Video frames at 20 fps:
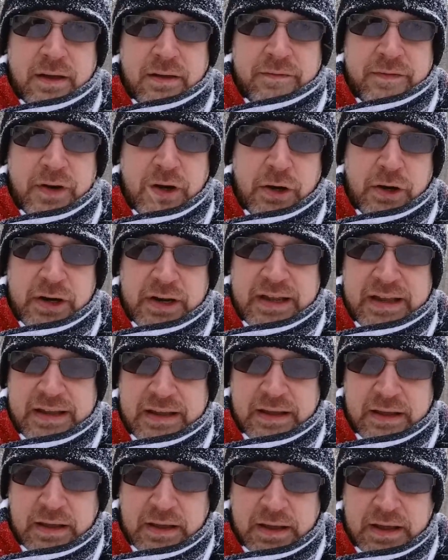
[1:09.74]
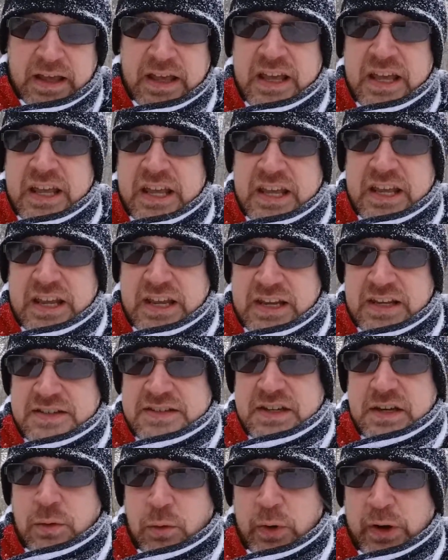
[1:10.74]
very
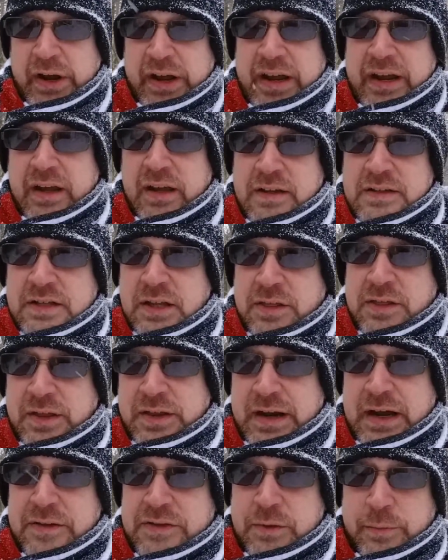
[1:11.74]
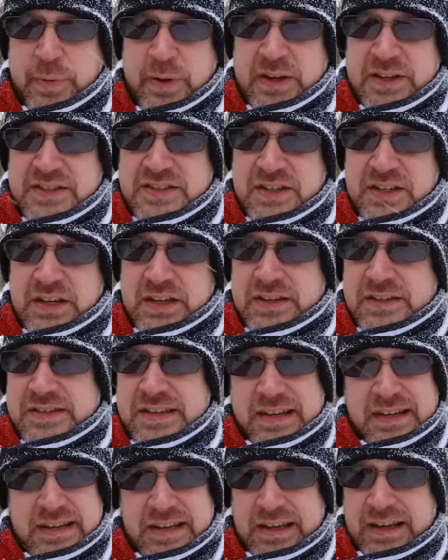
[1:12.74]
easy way to thin out the
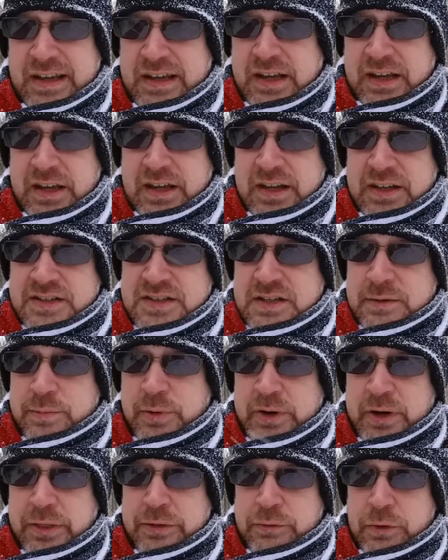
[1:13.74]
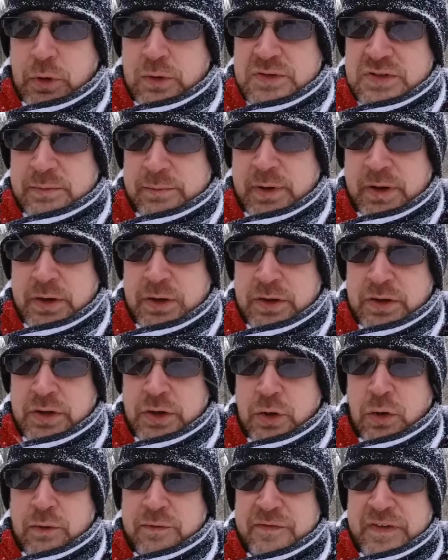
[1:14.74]
PCs is simply to throw some
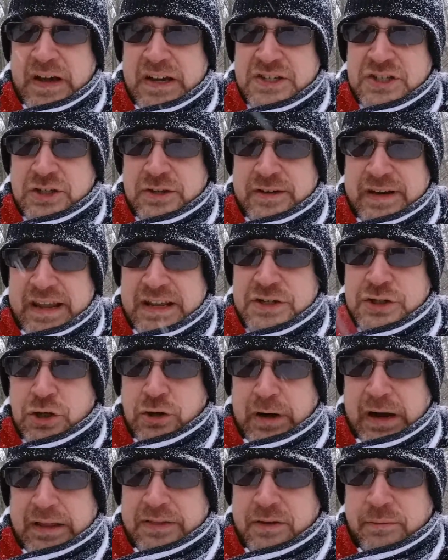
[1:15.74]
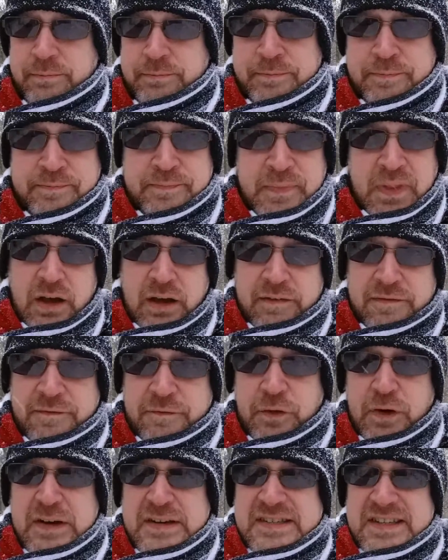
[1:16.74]
good old-fashioned nature at them. A
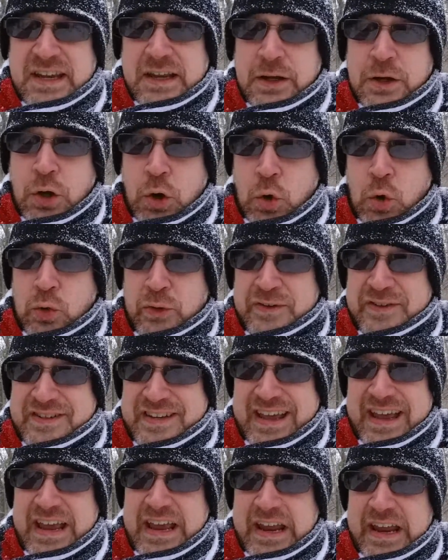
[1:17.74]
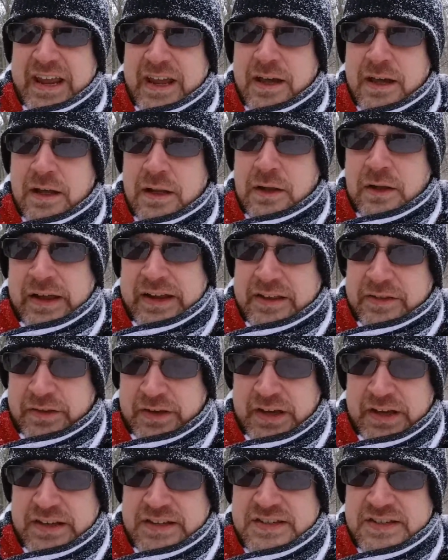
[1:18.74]
freezing cold day like
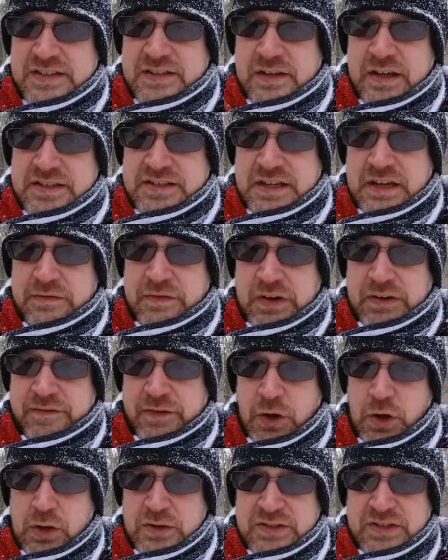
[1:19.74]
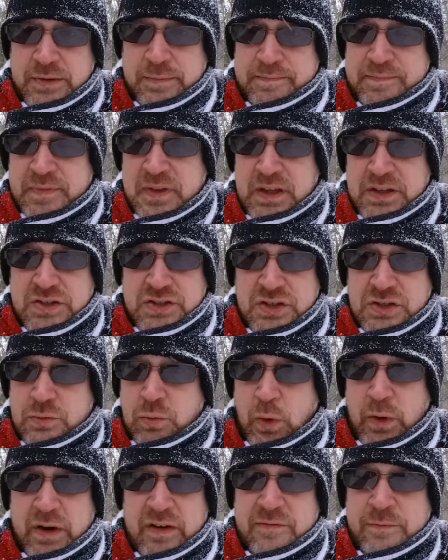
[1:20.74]
this, as evening falls, is
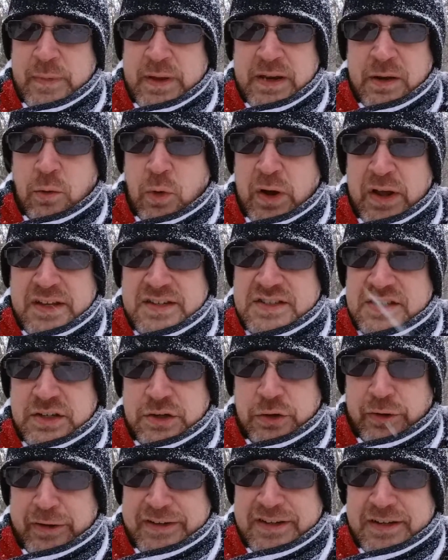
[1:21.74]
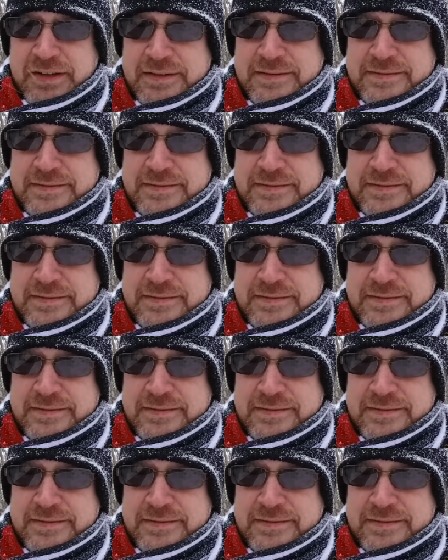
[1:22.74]
just one of many ways to do it.